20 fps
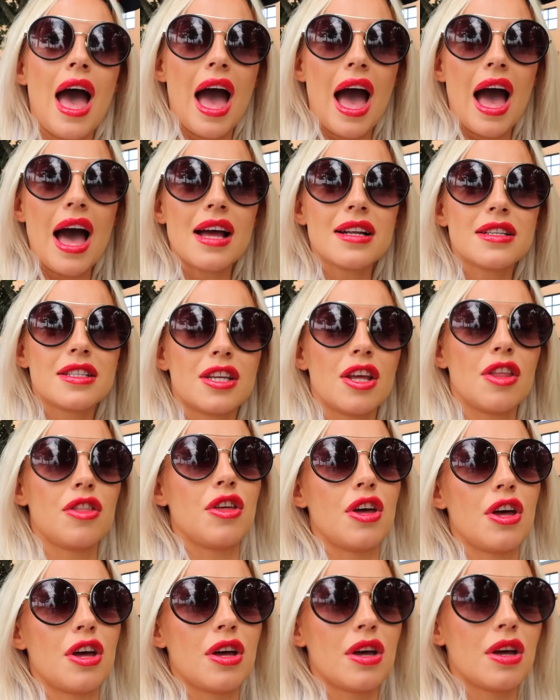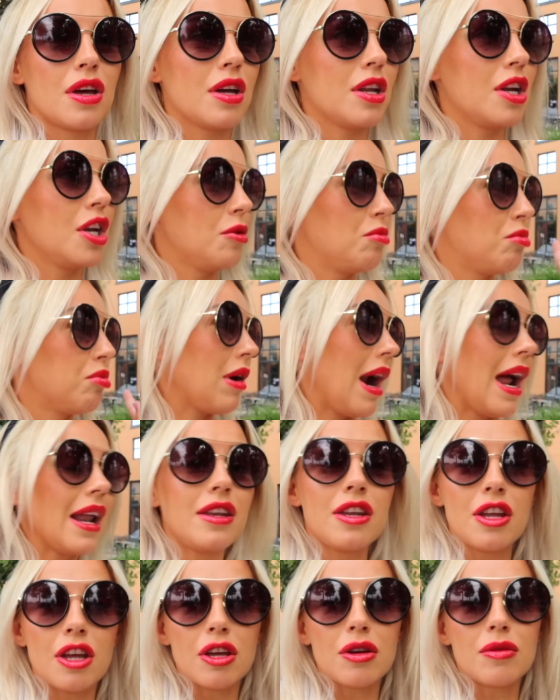at the
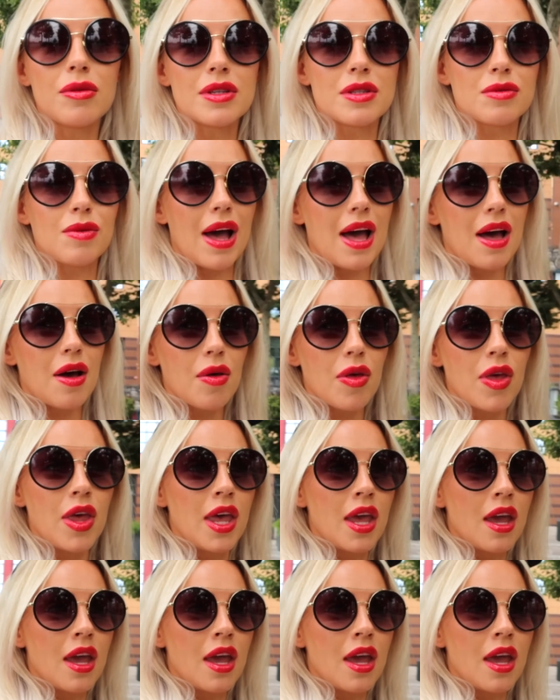brand new as well,